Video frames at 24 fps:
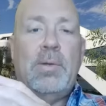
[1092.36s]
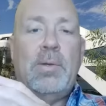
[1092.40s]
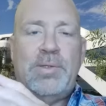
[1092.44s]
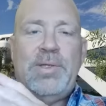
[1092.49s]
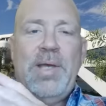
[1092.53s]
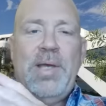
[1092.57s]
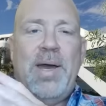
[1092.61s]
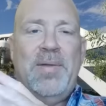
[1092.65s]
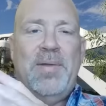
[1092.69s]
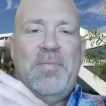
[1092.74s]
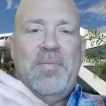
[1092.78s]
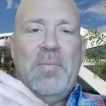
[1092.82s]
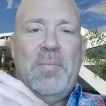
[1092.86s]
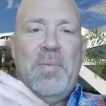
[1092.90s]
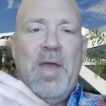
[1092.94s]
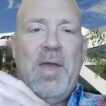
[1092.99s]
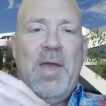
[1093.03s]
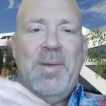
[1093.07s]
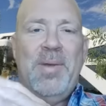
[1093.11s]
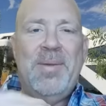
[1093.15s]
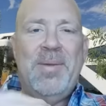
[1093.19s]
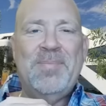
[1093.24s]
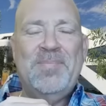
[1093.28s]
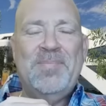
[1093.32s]
outside of a
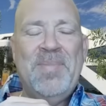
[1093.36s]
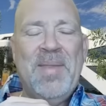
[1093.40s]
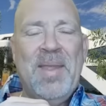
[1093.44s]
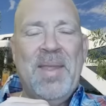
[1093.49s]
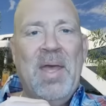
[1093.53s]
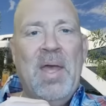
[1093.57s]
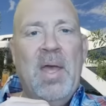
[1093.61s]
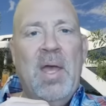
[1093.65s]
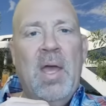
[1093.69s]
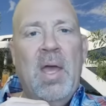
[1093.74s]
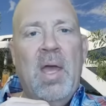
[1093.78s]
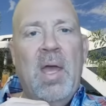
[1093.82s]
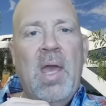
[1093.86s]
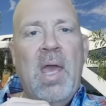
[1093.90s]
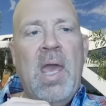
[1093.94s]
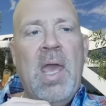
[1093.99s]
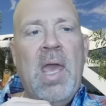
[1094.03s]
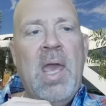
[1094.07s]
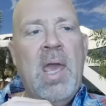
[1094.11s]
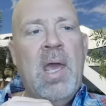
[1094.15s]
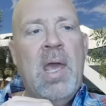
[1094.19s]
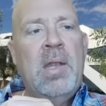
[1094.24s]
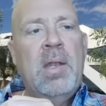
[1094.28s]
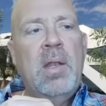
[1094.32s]
baby.
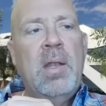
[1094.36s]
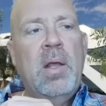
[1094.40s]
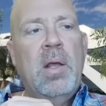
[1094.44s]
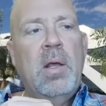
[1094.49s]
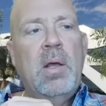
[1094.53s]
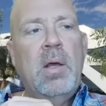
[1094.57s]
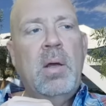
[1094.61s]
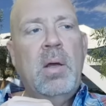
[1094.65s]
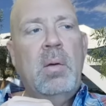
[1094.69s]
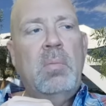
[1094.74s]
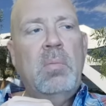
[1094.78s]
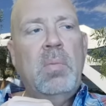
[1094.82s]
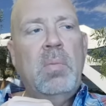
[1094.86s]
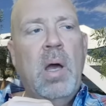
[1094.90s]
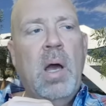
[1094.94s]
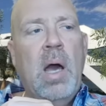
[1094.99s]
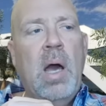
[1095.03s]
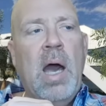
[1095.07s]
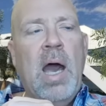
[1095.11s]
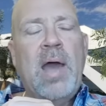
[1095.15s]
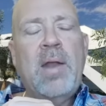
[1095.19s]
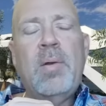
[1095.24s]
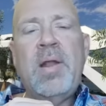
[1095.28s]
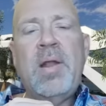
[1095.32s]
And
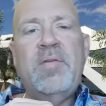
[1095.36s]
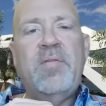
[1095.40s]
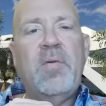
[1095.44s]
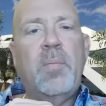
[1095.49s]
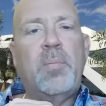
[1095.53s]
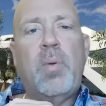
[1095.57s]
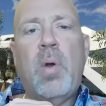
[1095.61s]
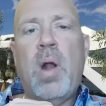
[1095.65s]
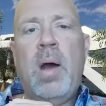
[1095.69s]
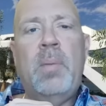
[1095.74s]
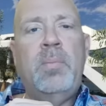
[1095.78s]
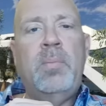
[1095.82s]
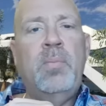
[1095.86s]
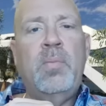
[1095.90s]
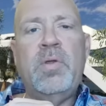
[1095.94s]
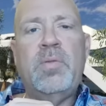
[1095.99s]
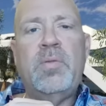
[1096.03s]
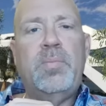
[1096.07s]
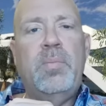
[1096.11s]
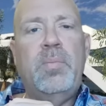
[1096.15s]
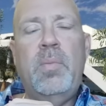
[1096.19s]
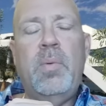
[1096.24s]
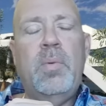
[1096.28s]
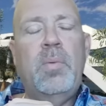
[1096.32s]
I don't have a
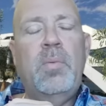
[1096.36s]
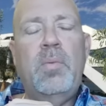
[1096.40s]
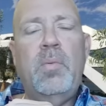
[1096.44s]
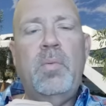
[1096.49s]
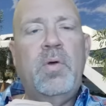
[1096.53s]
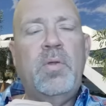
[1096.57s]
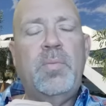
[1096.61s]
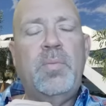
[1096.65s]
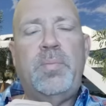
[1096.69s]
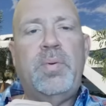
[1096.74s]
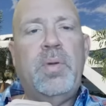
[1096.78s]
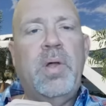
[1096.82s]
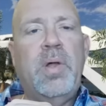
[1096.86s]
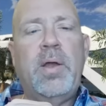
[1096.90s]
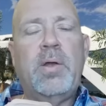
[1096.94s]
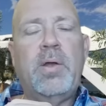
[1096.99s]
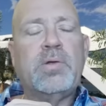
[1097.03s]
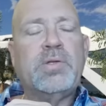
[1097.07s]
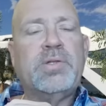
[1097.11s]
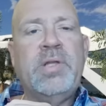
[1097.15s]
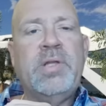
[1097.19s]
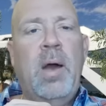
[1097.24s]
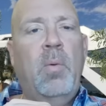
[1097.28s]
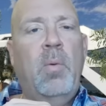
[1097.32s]
problem with
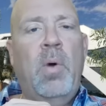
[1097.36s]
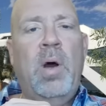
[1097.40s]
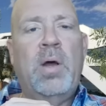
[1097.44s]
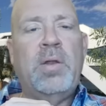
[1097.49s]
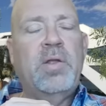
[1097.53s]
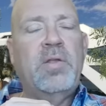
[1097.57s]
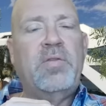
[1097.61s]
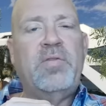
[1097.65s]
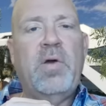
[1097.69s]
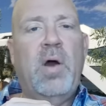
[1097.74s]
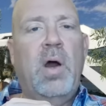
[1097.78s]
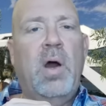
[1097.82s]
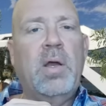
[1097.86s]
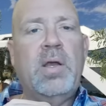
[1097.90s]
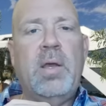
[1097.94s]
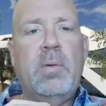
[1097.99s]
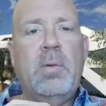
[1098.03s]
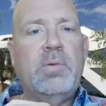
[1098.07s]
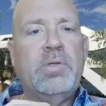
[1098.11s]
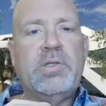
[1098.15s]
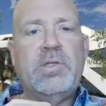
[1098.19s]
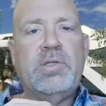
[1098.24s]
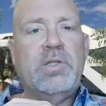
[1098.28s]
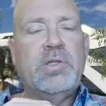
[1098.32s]
players not wanting to
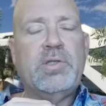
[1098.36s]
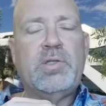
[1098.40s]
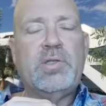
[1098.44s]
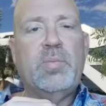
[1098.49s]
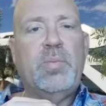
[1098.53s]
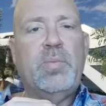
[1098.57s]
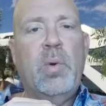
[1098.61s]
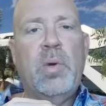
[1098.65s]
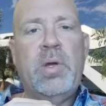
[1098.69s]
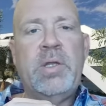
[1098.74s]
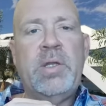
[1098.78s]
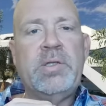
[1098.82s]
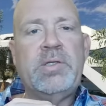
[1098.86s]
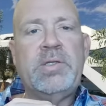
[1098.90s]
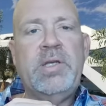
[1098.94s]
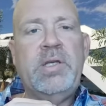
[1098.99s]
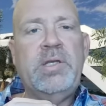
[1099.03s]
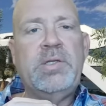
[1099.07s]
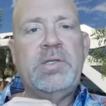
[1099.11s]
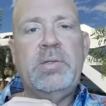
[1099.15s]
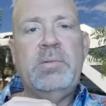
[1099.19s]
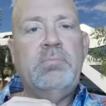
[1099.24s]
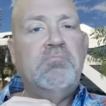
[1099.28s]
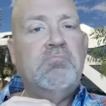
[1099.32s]
talk. It was a disappointing
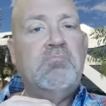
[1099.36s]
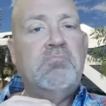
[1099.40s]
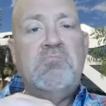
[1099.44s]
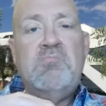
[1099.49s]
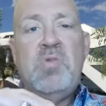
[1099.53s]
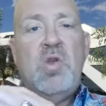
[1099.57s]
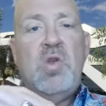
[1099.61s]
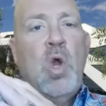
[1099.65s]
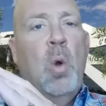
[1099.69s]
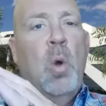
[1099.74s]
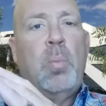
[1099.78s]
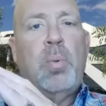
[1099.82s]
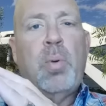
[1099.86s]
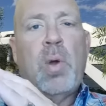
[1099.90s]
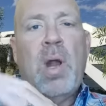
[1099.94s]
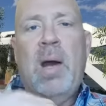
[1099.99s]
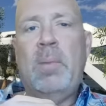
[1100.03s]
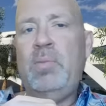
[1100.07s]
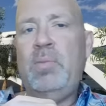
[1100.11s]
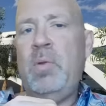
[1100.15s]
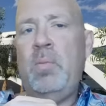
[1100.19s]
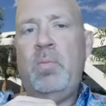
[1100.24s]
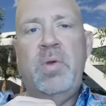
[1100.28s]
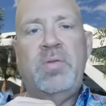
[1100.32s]
season. No
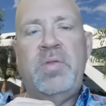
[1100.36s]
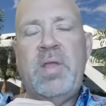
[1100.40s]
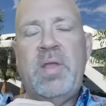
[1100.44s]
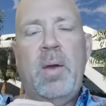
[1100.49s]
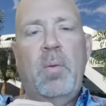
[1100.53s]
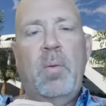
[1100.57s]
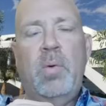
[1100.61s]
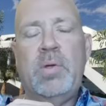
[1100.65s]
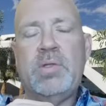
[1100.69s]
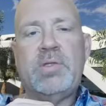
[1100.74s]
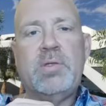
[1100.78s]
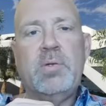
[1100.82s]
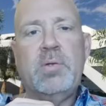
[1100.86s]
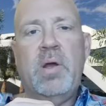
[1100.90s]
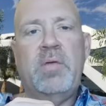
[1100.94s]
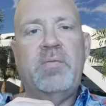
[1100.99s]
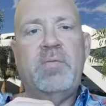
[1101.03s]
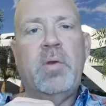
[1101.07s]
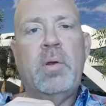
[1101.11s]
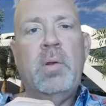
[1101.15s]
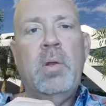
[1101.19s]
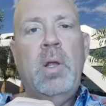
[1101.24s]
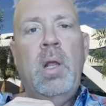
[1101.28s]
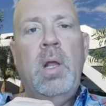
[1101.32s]
problem with that
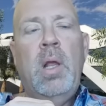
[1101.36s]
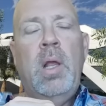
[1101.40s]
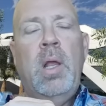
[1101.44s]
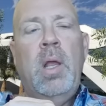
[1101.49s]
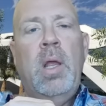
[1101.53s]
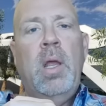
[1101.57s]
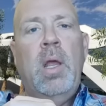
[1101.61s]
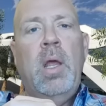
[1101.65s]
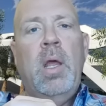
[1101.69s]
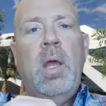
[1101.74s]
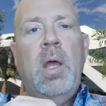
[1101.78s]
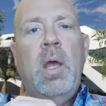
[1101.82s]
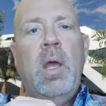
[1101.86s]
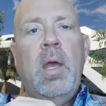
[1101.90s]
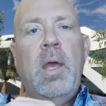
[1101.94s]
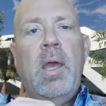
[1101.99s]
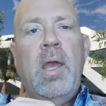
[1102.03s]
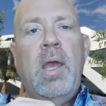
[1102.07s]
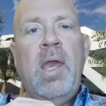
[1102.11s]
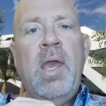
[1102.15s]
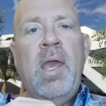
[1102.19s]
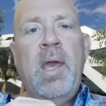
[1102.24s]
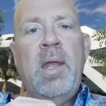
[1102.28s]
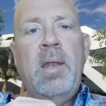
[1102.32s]
whatsoever.
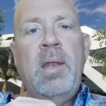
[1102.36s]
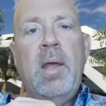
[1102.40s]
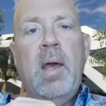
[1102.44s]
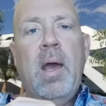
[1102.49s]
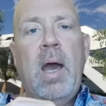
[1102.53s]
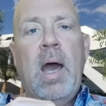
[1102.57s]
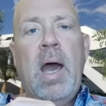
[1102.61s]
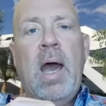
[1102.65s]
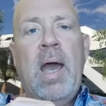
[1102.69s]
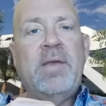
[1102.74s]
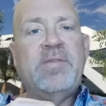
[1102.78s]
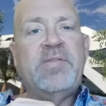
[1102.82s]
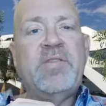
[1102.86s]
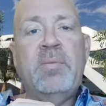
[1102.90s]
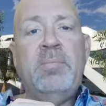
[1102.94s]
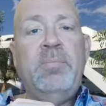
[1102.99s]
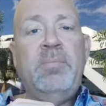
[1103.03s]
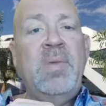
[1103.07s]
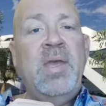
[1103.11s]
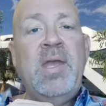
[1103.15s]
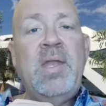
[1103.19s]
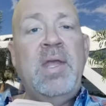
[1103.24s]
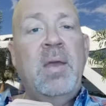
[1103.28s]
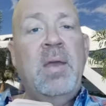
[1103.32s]
And as a
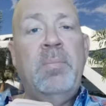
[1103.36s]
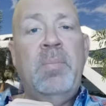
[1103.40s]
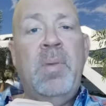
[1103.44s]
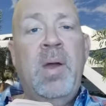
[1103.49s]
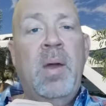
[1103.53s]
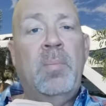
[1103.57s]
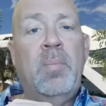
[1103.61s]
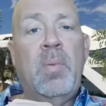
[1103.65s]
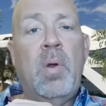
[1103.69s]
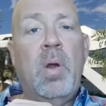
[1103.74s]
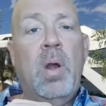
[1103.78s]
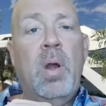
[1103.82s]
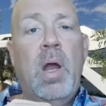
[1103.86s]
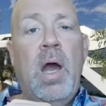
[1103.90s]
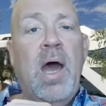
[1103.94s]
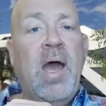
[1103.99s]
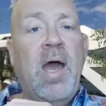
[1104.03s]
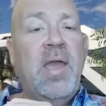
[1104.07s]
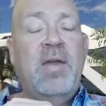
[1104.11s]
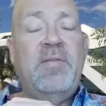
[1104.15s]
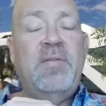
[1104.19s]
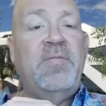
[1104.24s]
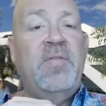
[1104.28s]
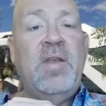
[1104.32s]
media member,
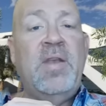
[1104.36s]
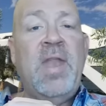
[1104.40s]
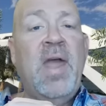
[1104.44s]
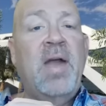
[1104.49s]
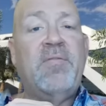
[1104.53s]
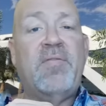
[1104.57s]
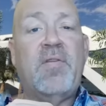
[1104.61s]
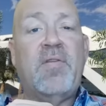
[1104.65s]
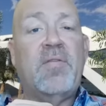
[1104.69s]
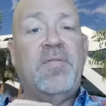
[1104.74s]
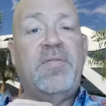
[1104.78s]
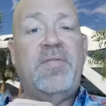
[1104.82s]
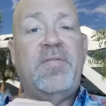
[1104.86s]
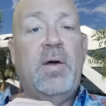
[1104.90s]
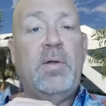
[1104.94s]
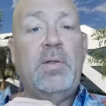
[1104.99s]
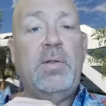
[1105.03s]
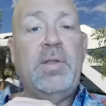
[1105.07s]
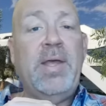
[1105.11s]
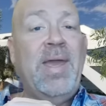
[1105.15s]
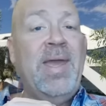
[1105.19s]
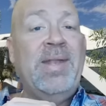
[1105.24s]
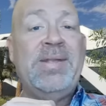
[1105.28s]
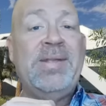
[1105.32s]
I have never
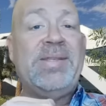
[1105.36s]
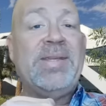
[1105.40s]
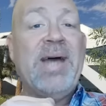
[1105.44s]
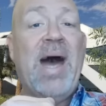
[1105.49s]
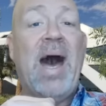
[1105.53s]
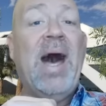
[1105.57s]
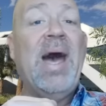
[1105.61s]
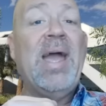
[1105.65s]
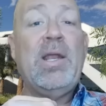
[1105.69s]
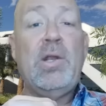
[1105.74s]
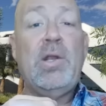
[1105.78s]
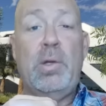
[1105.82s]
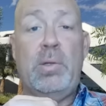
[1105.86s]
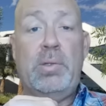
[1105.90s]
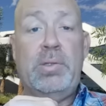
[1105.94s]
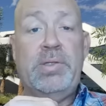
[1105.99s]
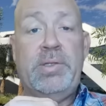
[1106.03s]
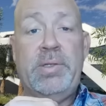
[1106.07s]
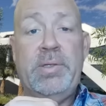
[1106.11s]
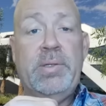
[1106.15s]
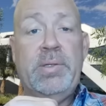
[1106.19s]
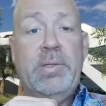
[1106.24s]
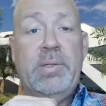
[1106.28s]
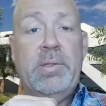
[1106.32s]
felt
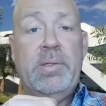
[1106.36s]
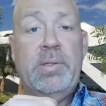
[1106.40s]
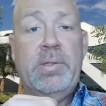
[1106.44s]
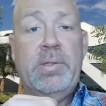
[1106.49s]
entitled.